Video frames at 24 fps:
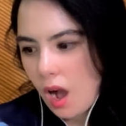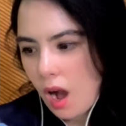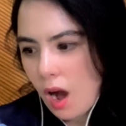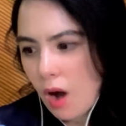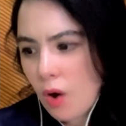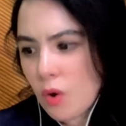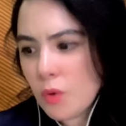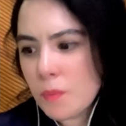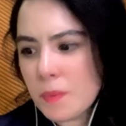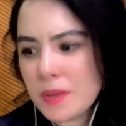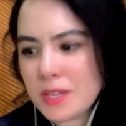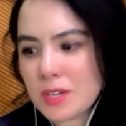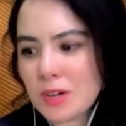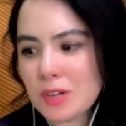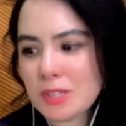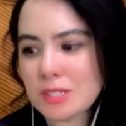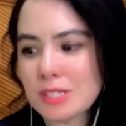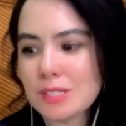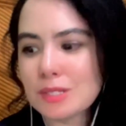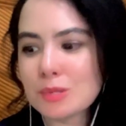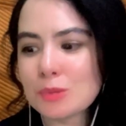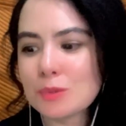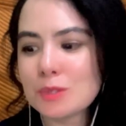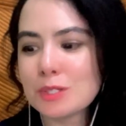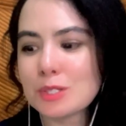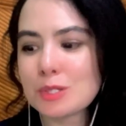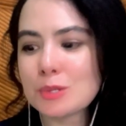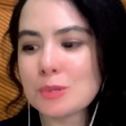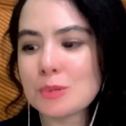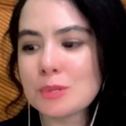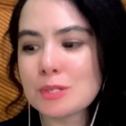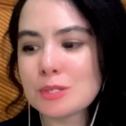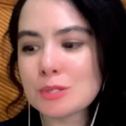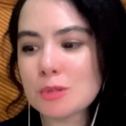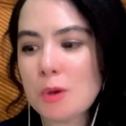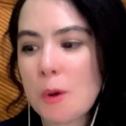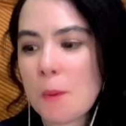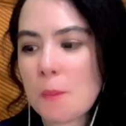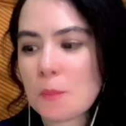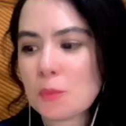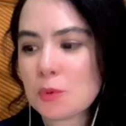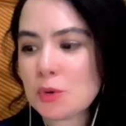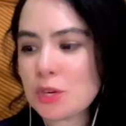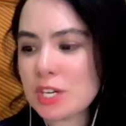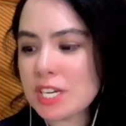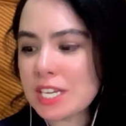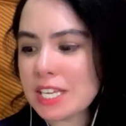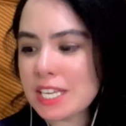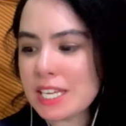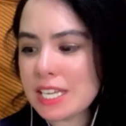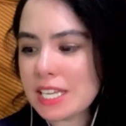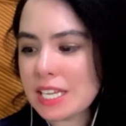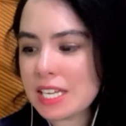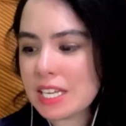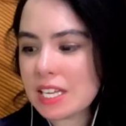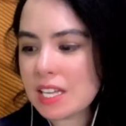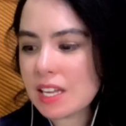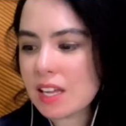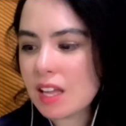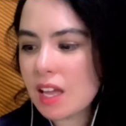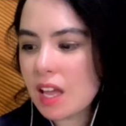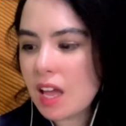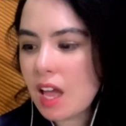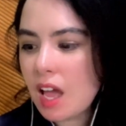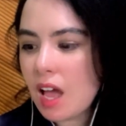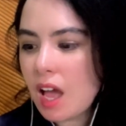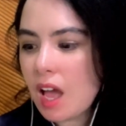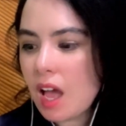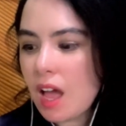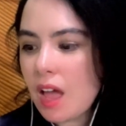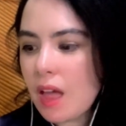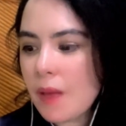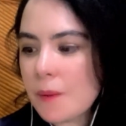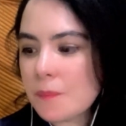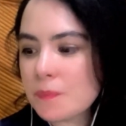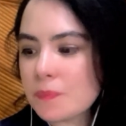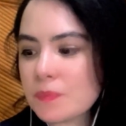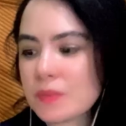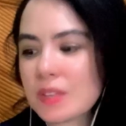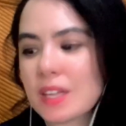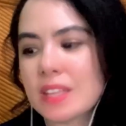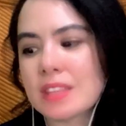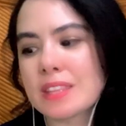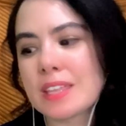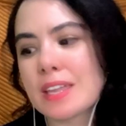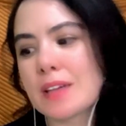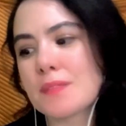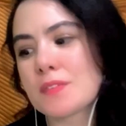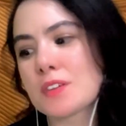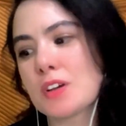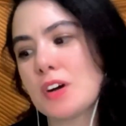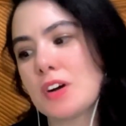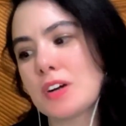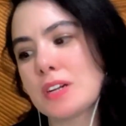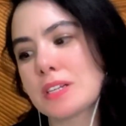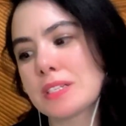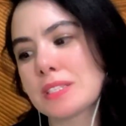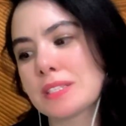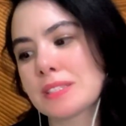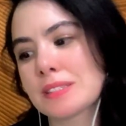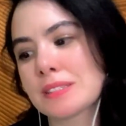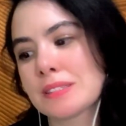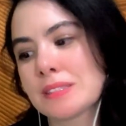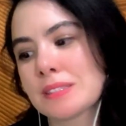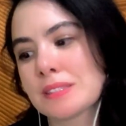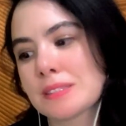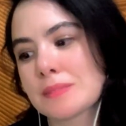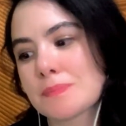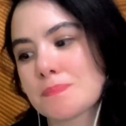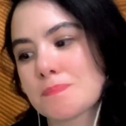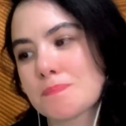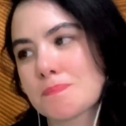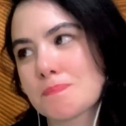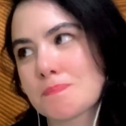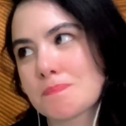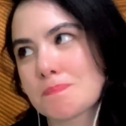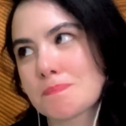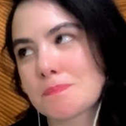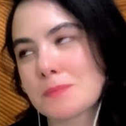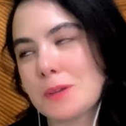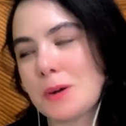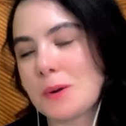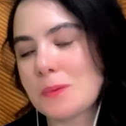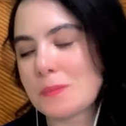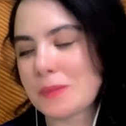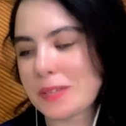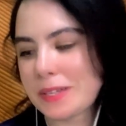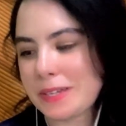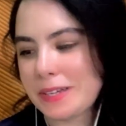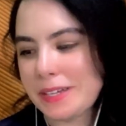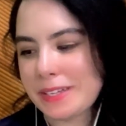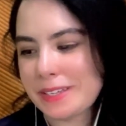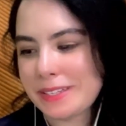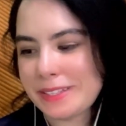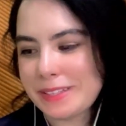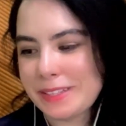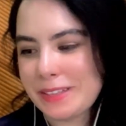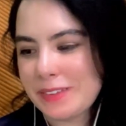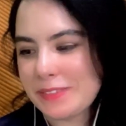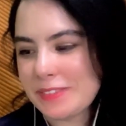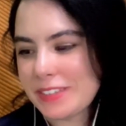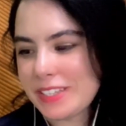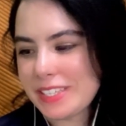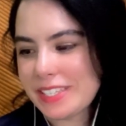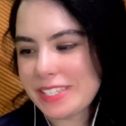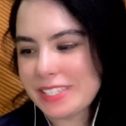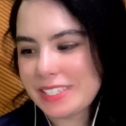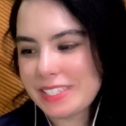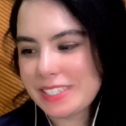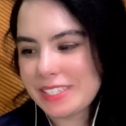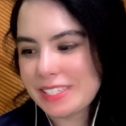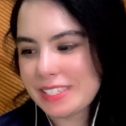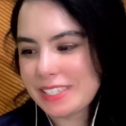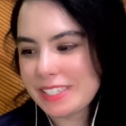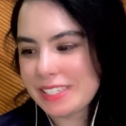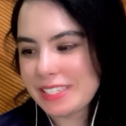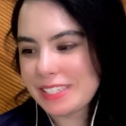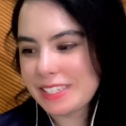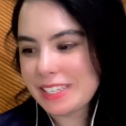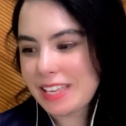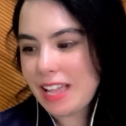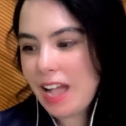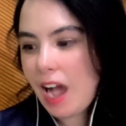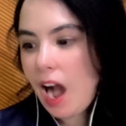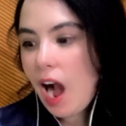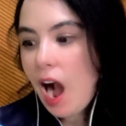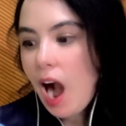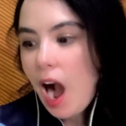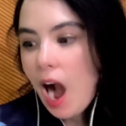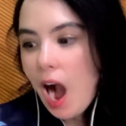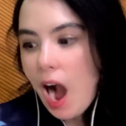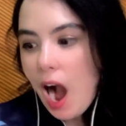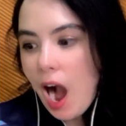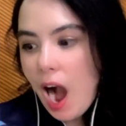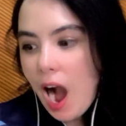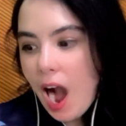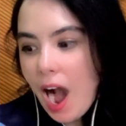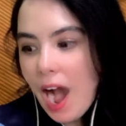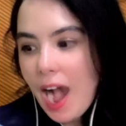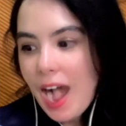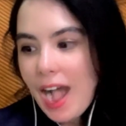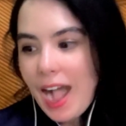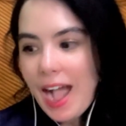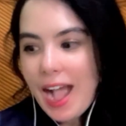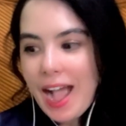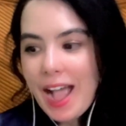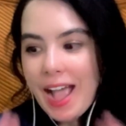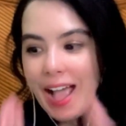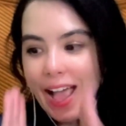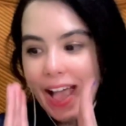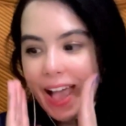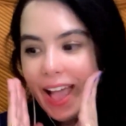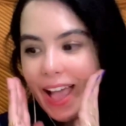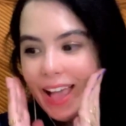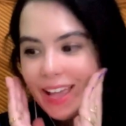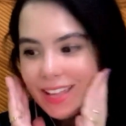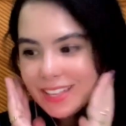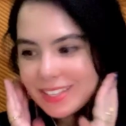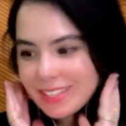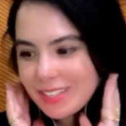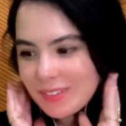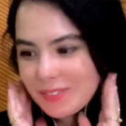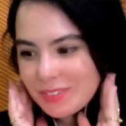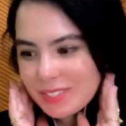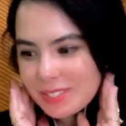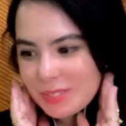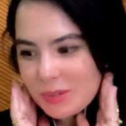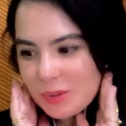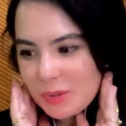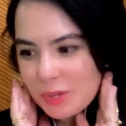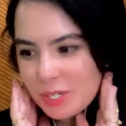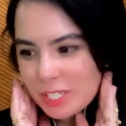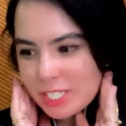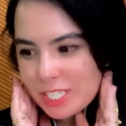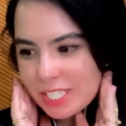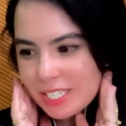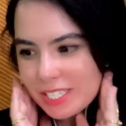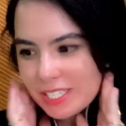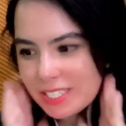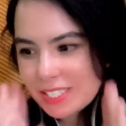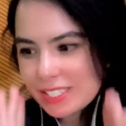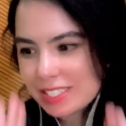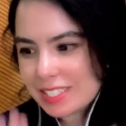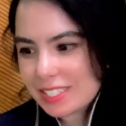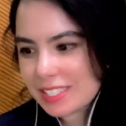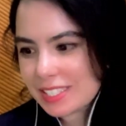Oh my god, this one too is so pretty. And they have gardens. Oh my god, I love it. Ah, that one's gorgeous.